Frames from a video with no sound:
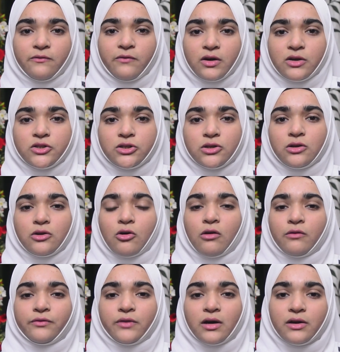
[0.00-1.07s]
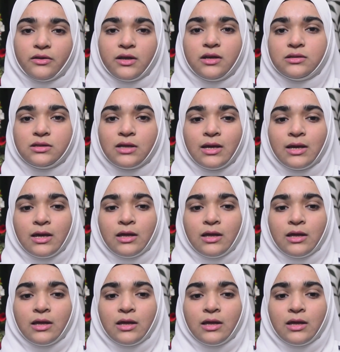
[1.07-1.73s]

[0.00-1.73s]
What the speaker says: function of the hadith,